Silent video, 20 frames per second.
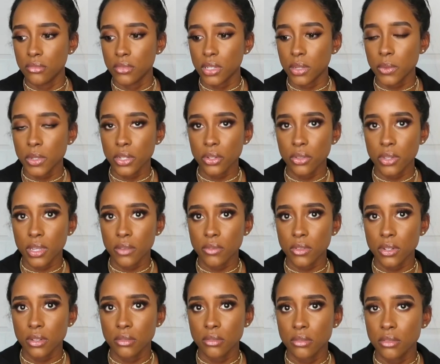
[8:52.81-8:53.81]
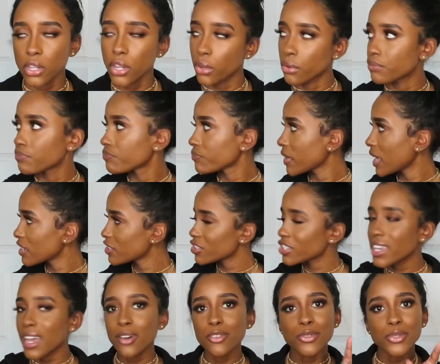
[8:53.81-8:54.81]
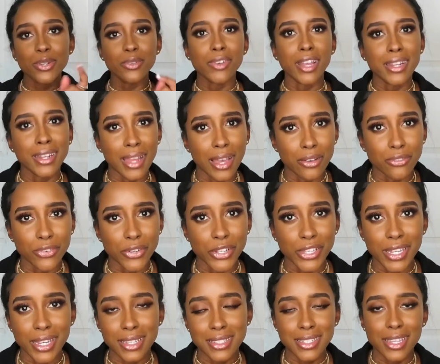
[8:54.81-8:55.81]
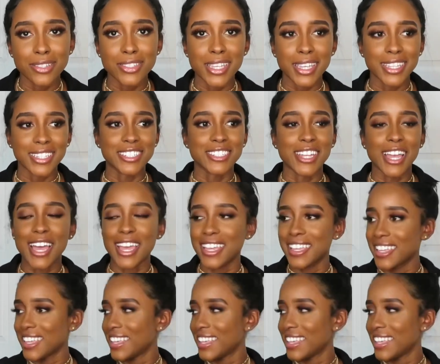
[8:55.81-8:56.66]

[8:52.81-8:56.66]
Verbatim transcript: Don't do it after? No. Actually, I'll do it right now for you guys. I'll take a shot.